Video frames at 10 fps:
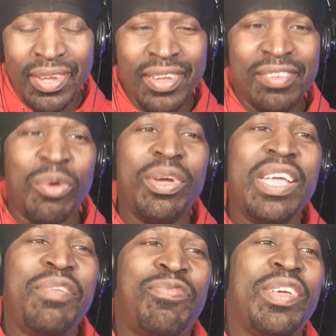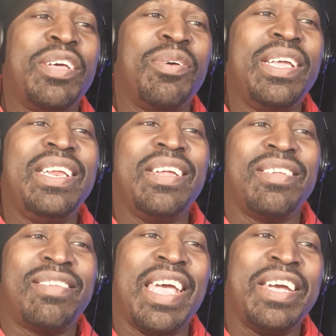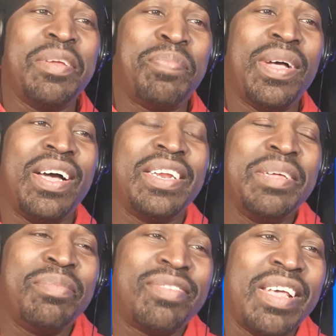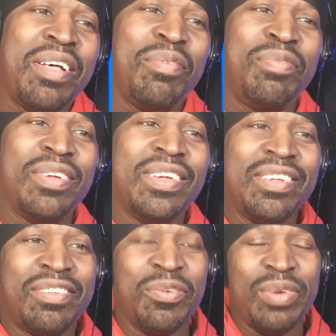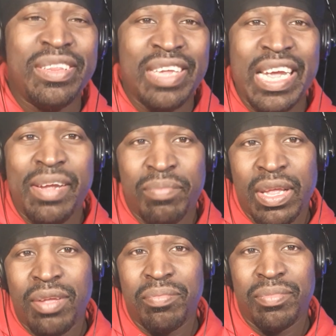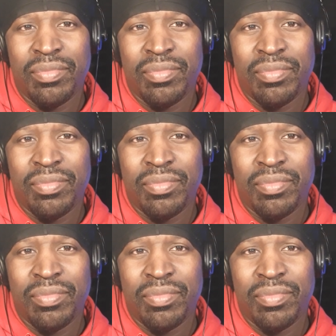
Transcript: So he feel he need to take it upon himself to redeem them.